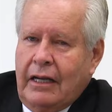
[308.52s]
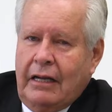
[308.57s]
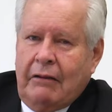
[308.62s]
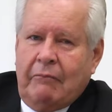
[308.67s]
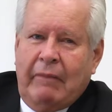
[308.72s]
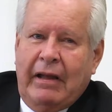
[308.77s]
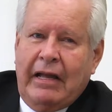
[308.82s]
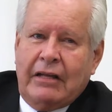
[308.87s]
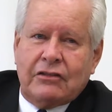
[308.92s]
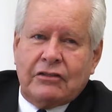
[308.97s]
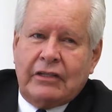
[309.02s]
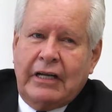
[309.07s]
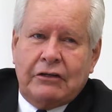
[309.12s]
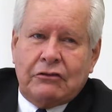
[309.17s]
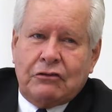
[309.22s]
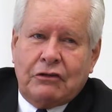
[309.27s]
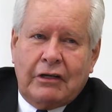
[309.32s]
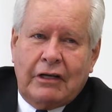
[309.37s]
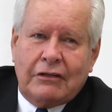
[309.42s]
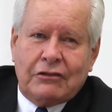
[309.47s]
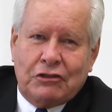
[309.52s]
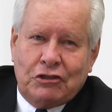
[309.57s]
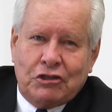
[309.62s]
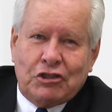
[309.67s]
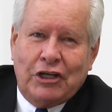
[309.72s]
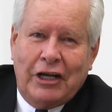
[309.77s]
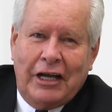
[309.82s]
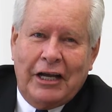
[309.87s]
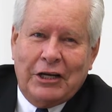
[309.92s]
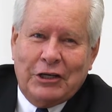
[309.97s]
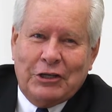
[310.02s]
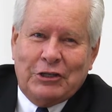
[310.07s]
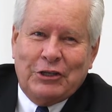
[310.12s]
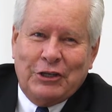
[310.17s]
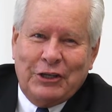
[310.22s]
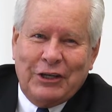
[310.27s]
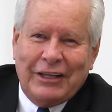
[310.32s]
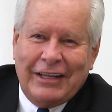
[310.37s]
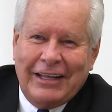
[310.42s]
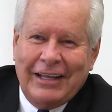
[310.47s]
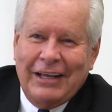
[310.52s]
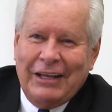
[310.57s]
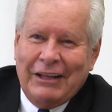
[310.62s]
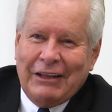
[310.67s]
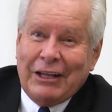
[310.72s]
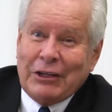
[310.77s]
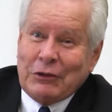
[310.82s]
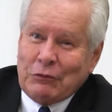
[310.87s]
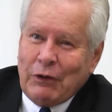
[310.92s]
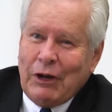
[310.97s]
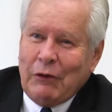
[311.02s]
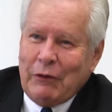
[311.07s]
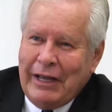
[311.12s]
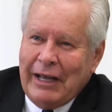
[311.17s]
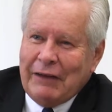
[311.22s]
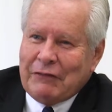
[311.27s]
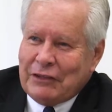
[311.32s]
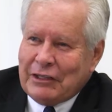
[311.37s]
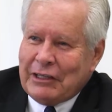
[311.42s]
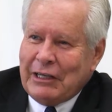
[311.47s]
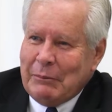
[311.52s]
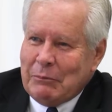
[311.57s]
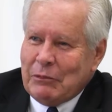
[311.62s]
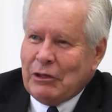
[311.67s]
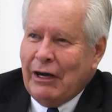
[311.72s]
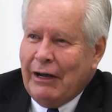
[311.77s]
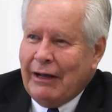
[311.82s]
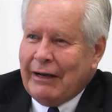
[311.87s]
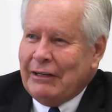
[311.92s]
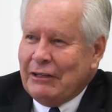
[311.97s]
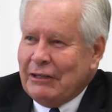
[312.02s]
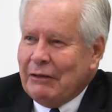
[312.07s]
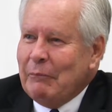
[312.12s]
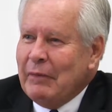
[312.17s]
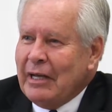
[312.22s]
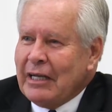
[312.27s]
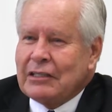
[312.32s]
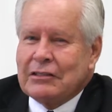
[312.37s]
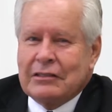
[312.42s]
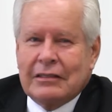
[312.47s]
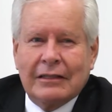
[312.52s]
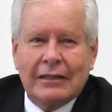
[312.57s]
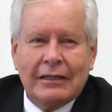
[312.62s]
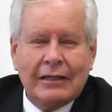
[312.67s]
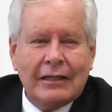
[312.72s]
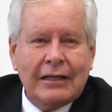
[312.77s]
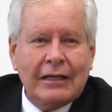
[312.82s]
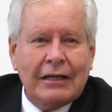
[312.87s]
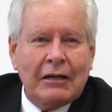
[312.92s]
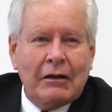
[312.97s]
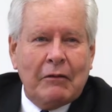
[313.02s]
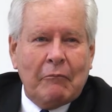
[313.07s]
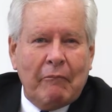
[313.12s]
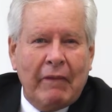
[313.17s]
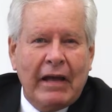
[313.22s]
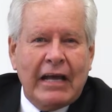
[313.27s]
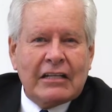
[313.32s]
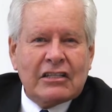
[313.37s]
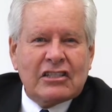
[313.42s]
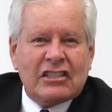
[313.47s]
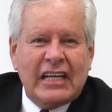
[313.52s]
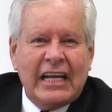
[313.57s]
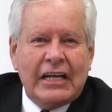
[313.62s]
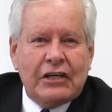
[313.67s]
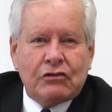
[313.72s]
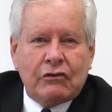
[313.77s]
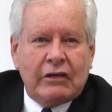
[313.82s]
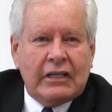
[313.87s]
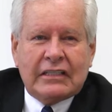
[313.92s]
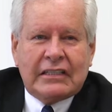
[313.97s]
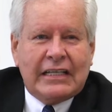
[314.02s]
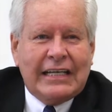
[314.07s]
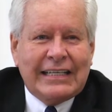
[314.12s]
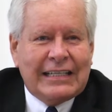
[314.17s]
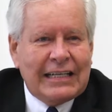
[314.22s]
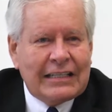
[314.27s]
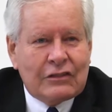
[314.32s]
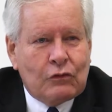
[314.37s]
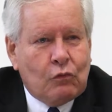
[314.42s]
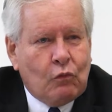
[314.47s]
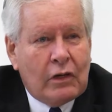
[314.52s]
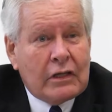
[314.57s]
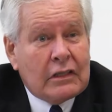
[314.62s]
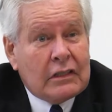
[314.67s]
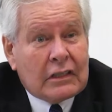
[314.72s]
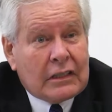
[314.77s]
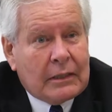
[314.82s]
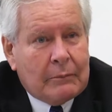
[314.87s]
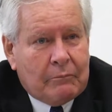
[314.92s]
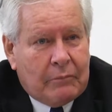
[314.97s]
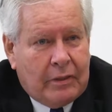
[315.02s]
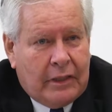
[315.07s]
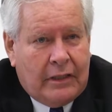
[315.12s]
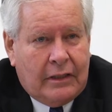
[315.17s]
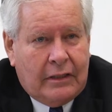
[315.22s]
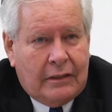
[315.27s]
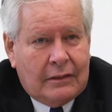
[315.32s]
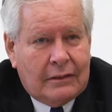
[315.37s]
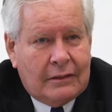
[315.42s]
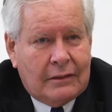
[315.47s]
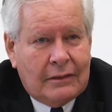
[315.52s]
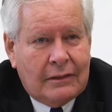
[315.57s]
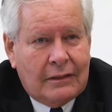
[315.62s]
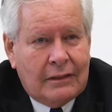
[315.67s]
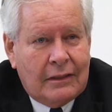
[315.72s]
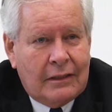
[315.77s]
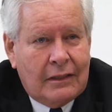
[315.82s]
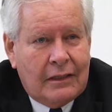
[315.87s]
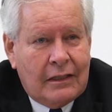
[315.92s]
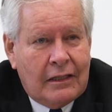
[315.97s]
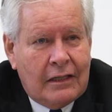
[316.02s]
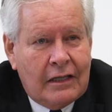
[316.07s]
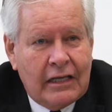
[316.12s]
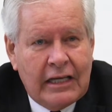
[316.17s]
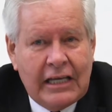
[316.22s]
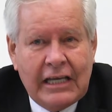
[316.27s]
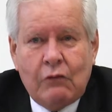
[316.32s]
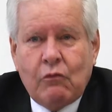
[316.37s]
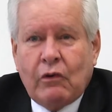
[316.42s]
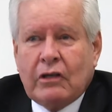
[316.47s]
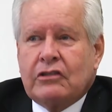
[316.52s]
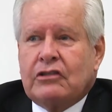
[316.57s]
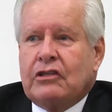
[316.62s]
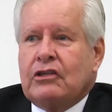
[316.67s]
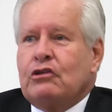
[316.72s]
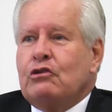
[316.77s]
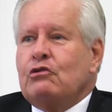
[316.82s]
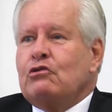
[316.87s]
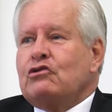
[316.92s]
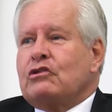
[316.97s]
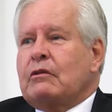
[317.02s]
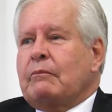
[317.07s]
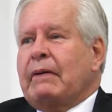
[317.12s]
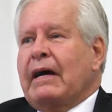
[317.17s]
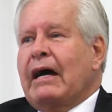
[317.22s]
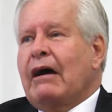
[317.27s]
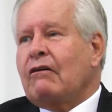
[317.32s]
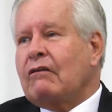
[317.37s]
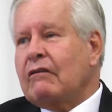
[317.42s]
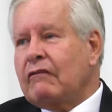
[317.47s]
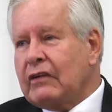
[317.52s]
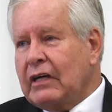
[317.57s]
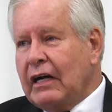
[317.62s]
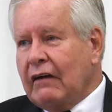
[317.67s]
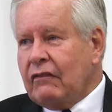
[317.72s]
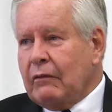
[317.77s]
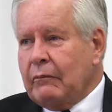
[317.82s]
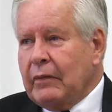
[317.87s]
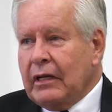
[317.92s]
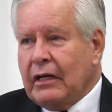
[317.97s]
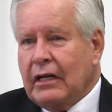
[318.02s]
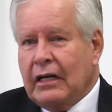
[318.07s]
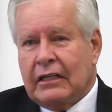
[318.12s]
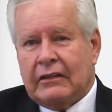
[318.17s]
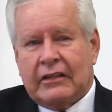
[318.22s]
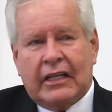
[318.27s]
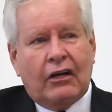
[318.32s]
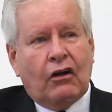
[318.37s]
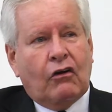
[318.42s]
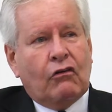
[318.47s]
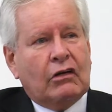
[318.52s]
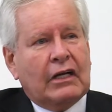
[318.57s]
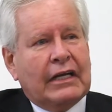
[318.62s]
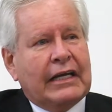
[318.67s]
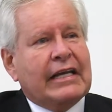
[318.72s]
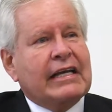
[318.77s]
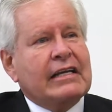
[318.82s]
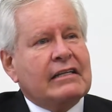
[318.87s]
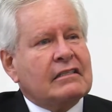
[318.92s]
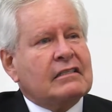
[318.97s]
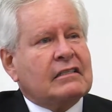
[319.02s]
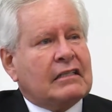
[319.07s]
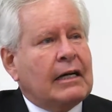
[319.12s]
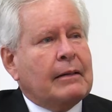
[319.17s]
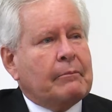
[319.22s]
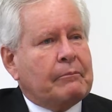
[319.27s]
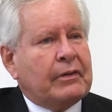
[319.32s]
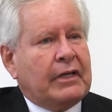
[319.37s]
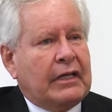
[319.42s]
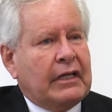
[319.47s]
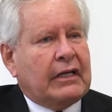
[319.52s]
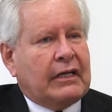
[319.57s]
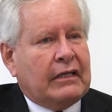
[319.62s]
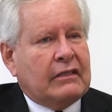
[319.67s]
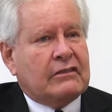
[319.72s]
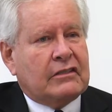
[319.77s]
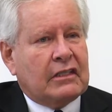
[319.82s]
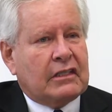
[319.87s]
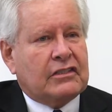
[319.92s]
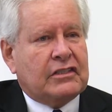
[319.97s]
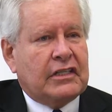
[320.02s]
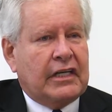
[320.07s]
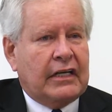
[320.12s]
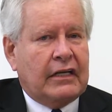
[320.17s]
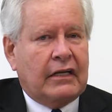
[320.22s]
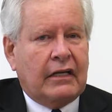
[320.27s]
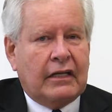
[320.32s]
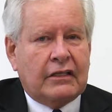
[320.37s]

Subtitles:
and man's nature doesn't change. That's why we have to keep God in the mix. Man's nature is he doesn't want to compete. He wants to use the power of government that only his company can succeed,